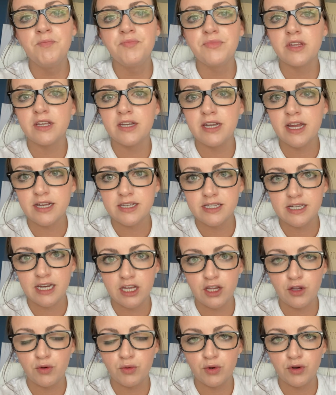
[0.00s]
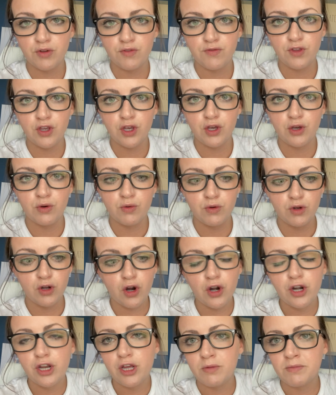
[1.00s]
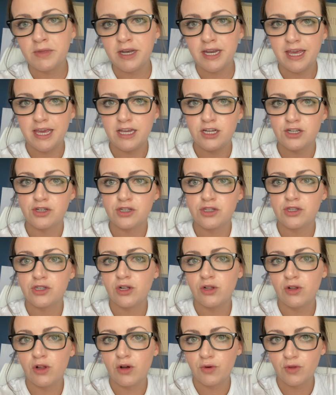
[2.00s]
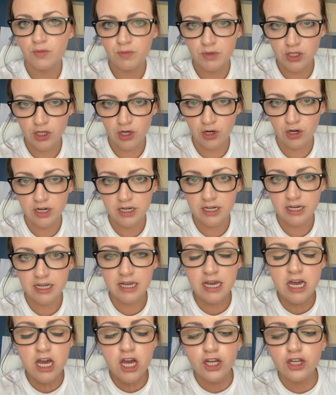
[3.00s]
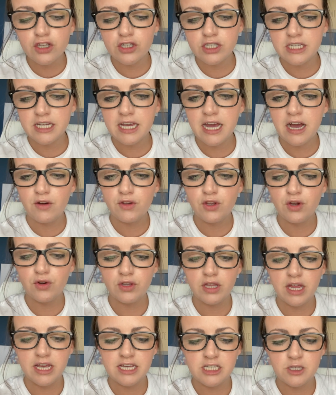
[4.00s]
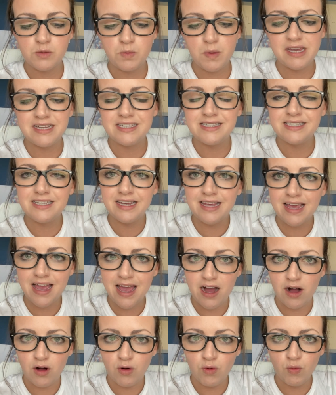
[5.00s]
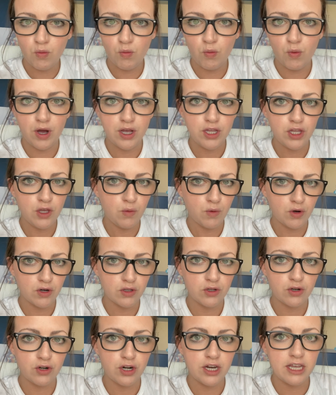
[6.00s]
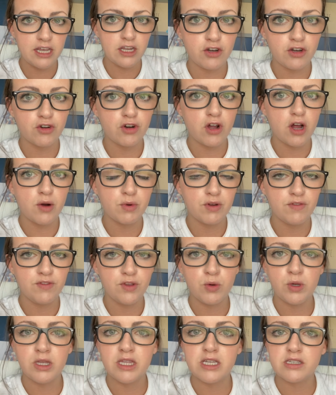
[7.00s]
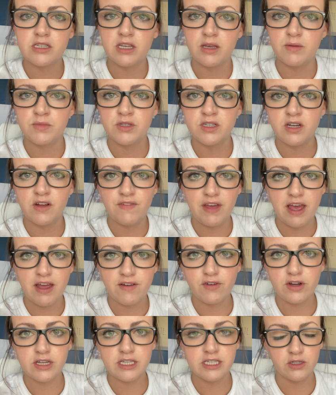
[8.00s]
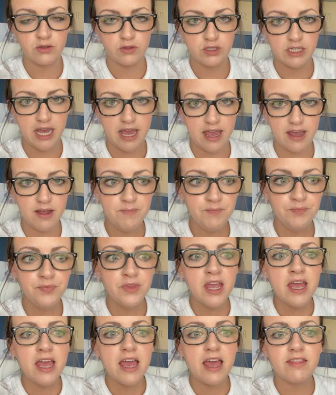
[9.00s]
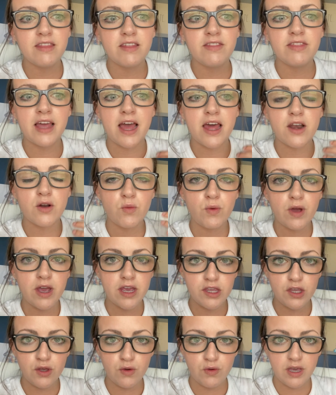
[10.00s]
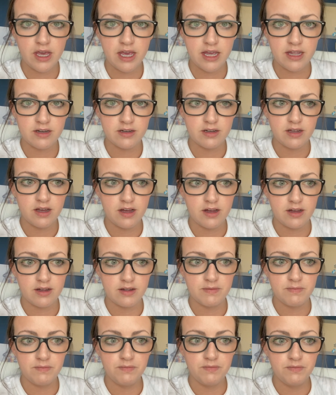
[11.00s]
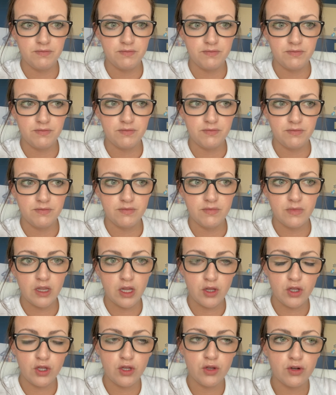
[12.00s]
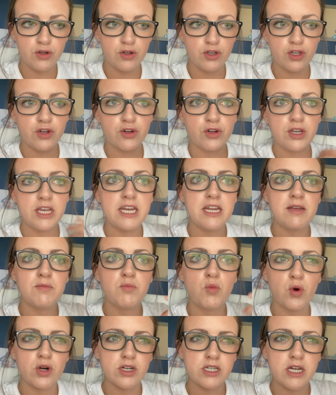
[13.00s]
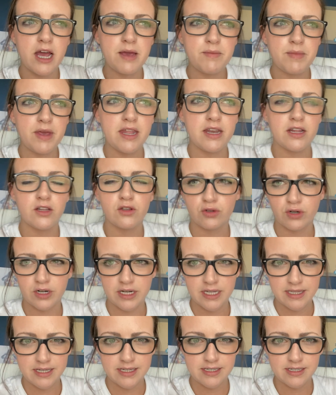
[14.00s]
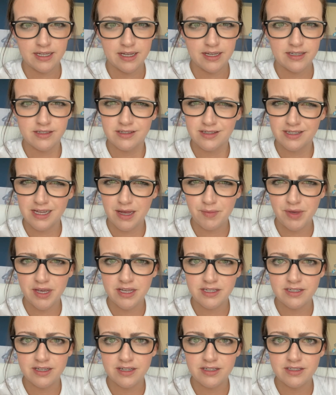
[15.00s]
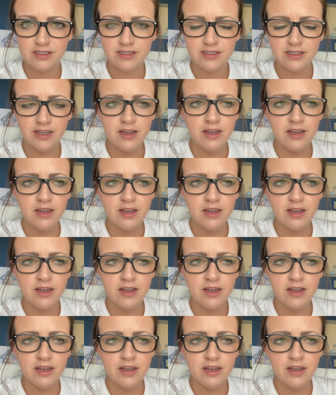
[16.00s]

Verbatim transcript: The next day you review cardio medications along with maternity. Do you see how you're like spacing out what you are learning not reviewing the same stuff every single day? And then that a way you can, um, you're, you're getting more time in at learning these things. Does that make sense?